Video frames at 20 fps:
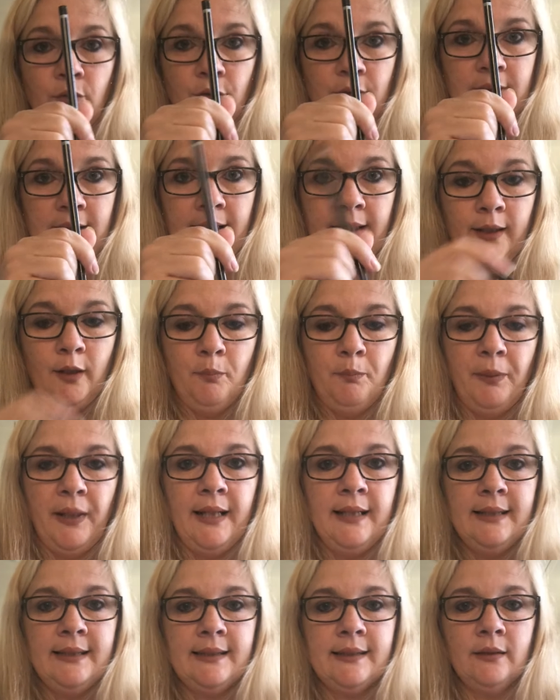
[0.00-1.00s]
take a
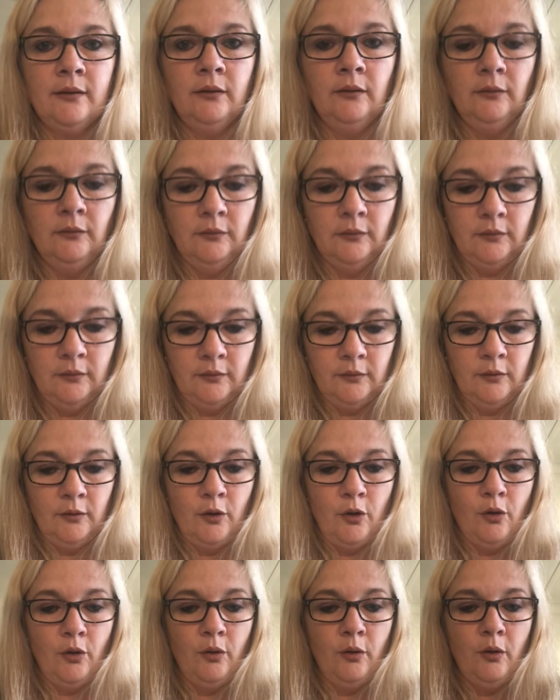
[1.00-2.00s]
pencil,
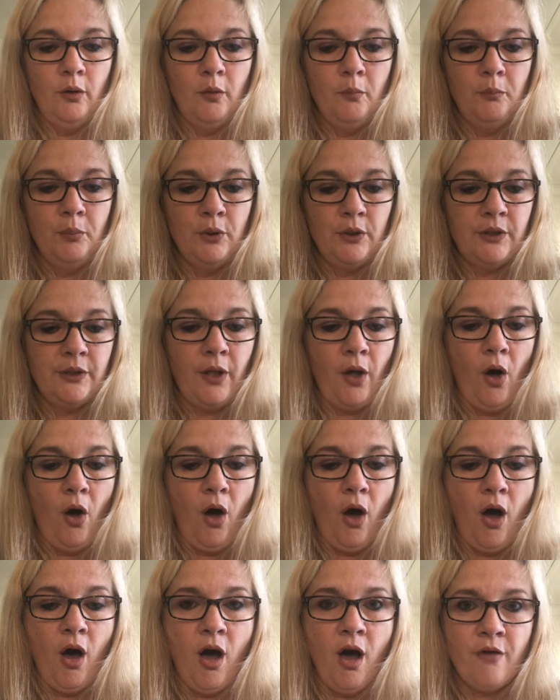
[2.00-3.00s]
put the
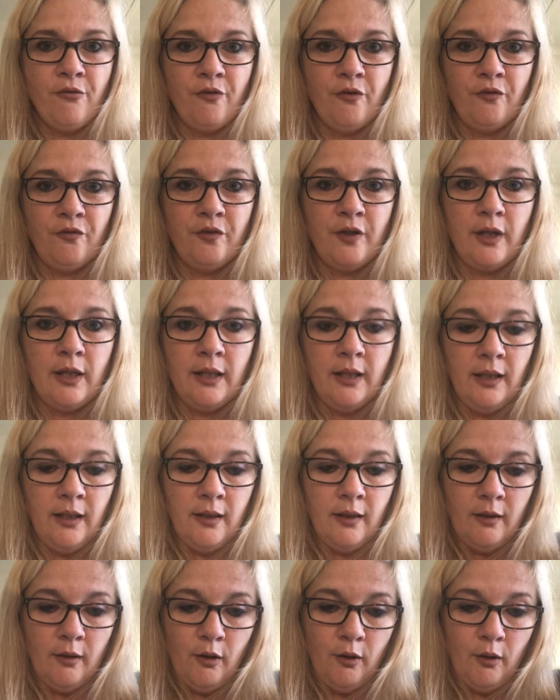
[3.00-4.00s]
half of the
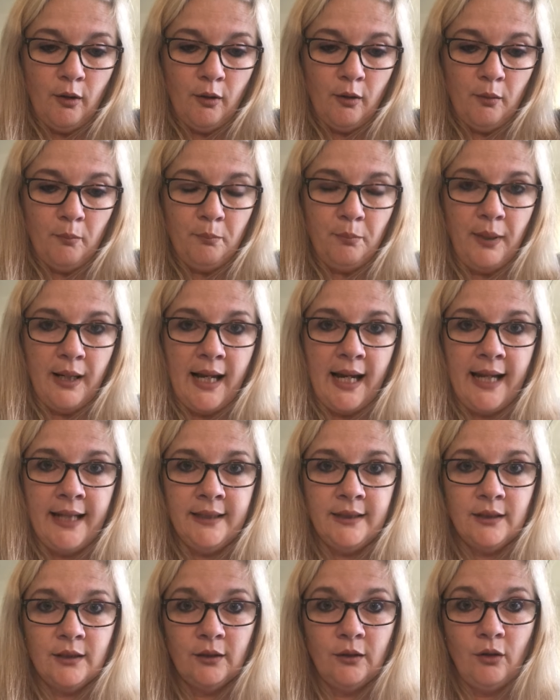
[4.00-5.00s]

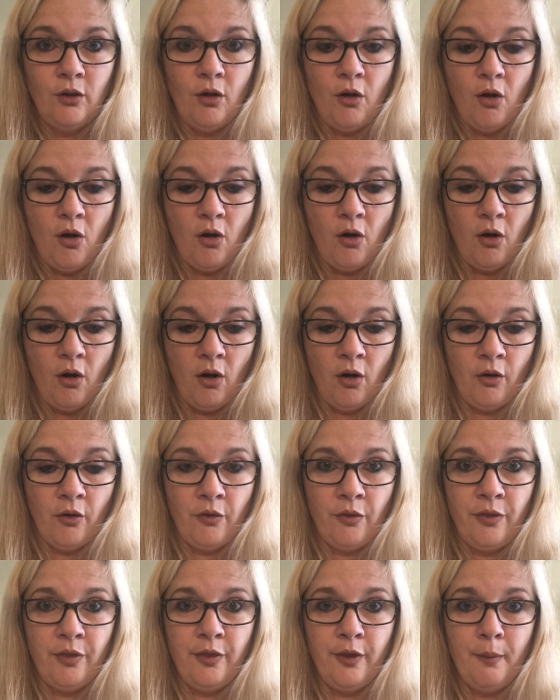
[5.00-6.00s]
plate
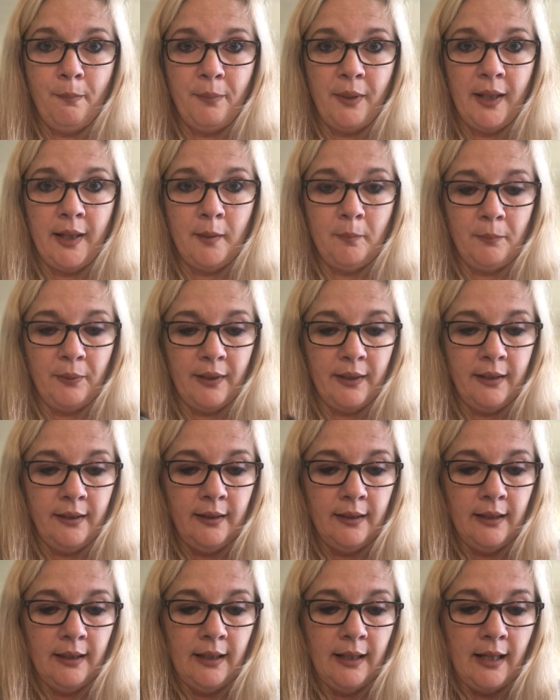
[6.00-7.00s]
on the paper
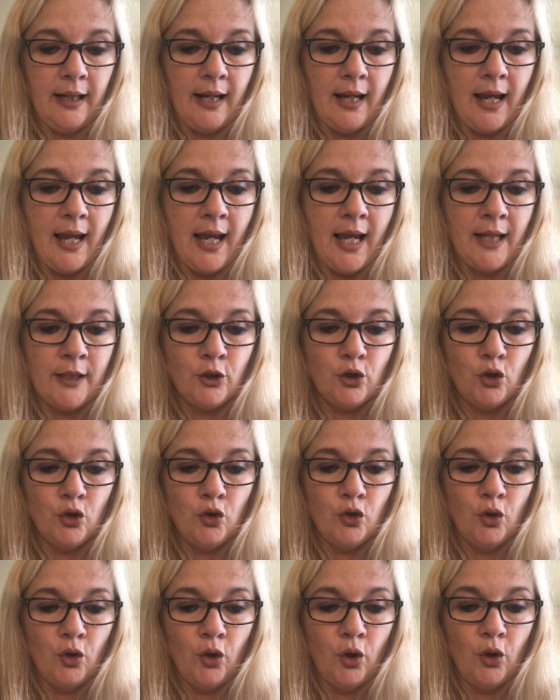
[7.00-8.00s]
and
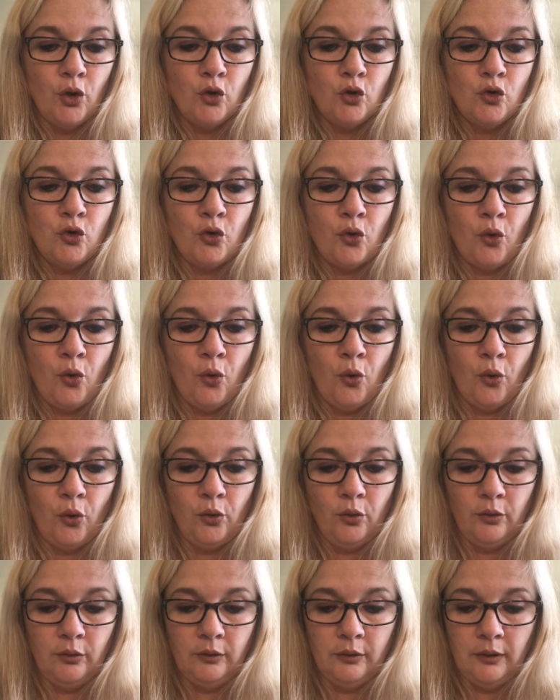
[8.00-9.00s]
draw.
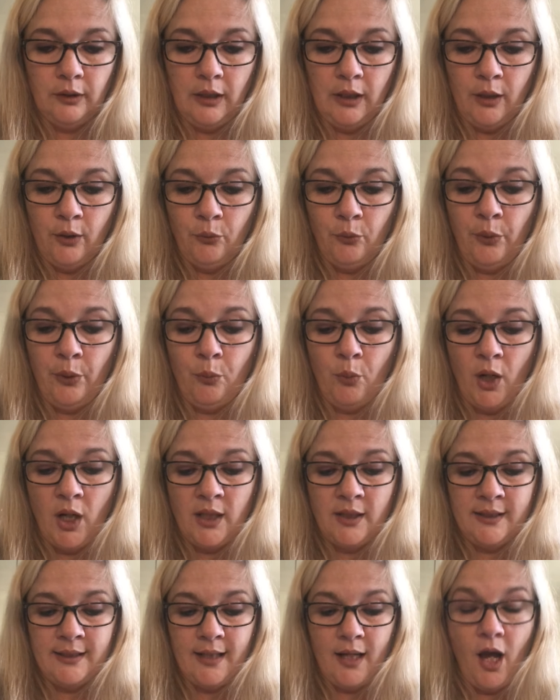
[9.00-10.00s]
We
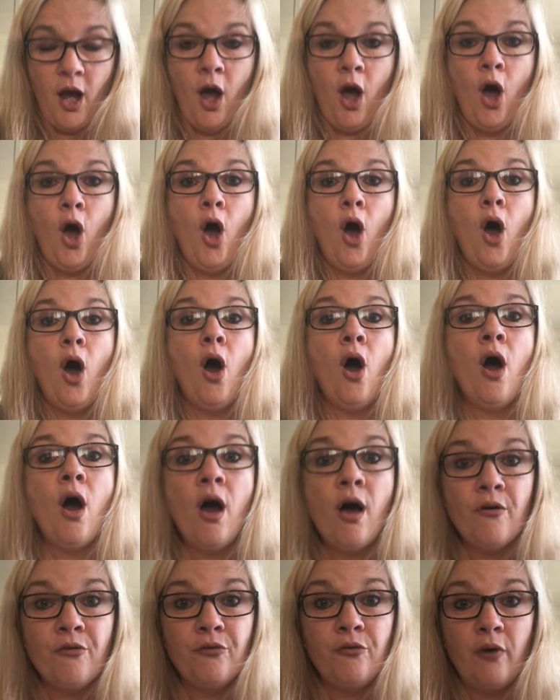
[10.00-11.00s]
want a
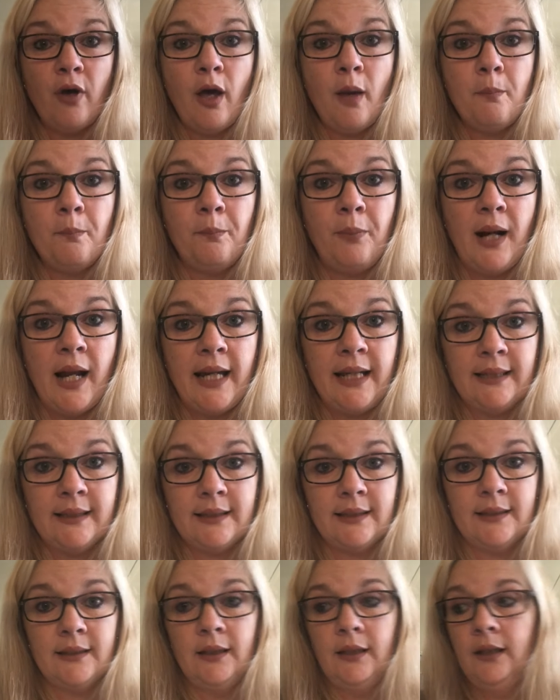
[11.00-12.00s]
half a plate.
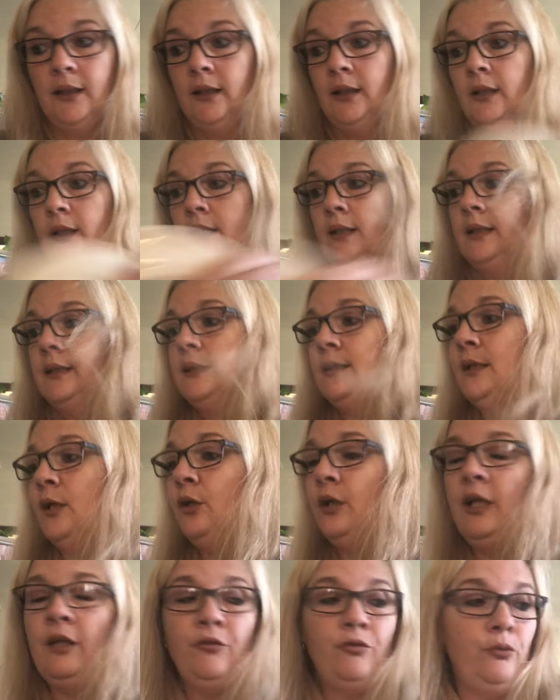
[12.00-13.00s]

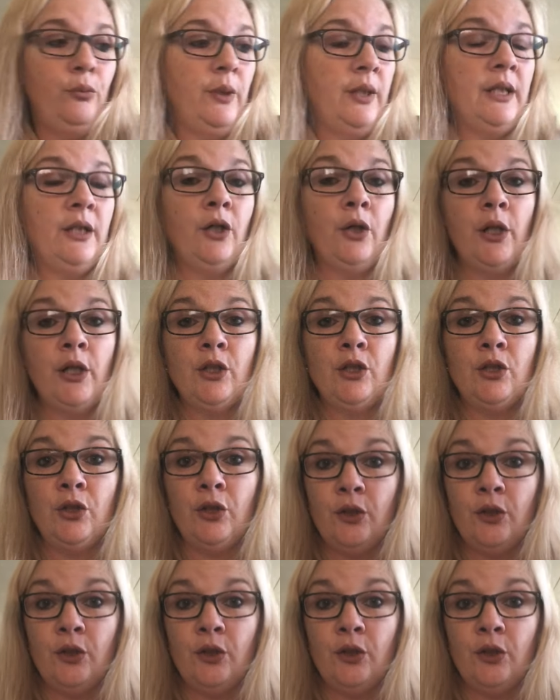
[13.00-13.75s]
So if we're going to